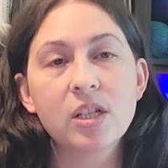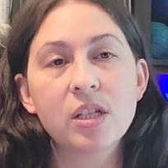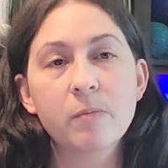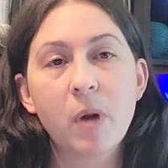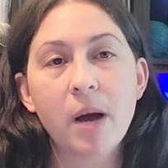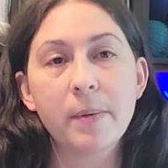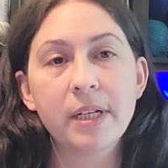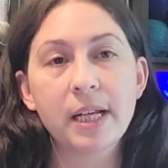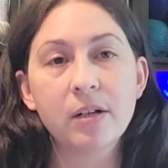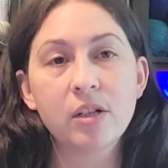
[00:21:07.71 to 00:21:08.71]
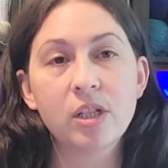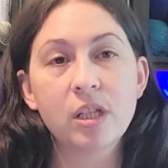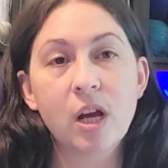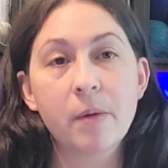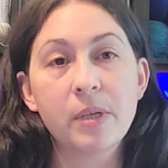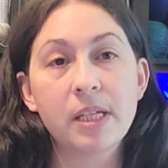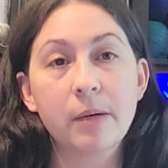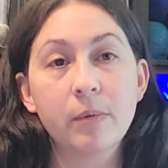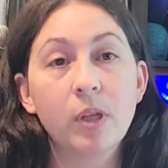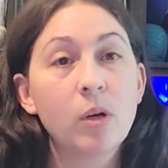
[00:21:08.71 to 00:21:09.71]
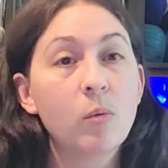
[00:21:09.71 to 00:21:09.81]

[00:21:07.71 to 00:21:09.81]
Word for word: just pop it down into the comments down below